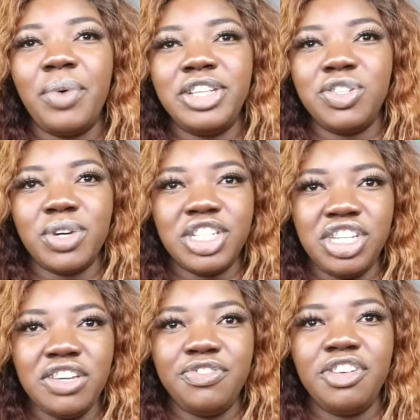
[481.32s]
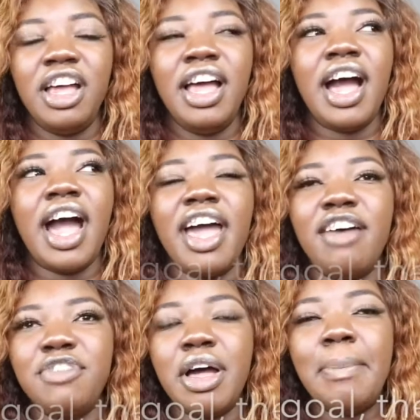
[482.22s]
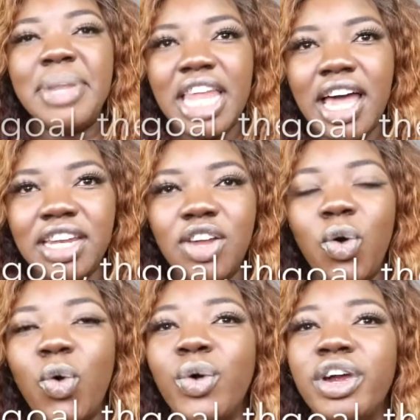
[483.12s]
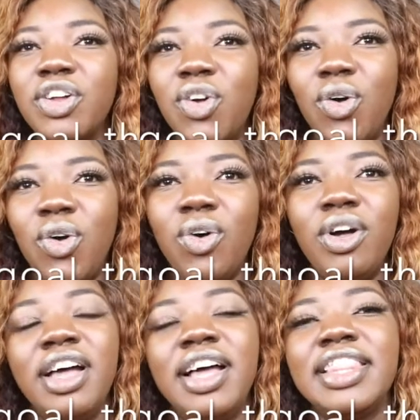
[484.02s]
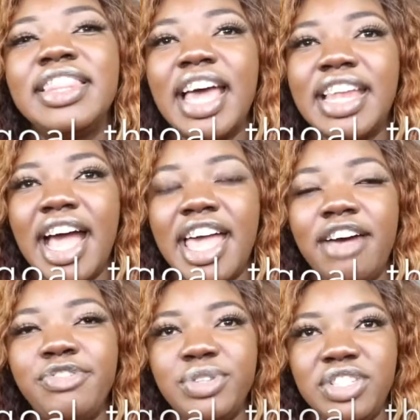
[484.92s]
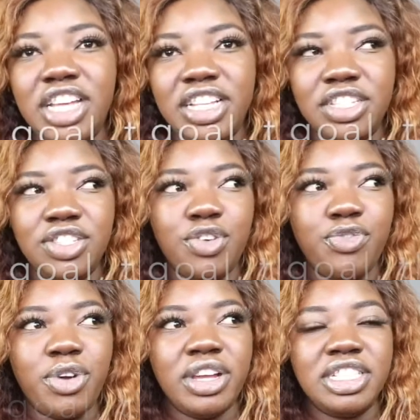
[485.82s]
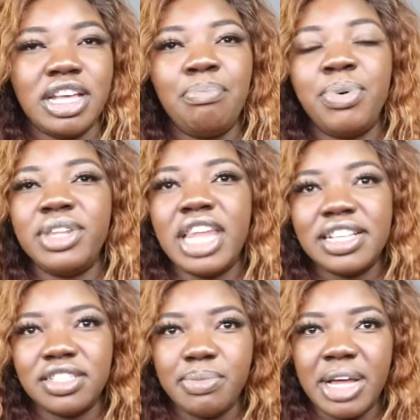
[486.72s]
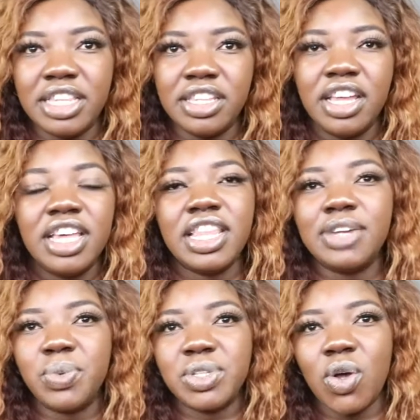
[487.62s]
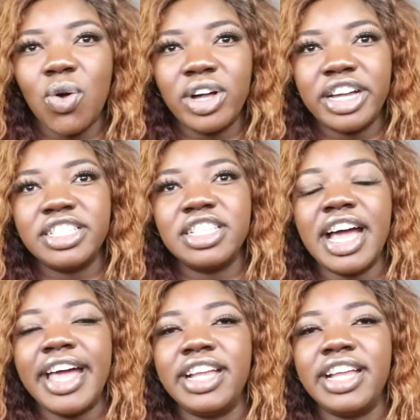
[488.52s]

want to achieve, I have a plan or a goal that I have to set. So for example, last month, that was August, I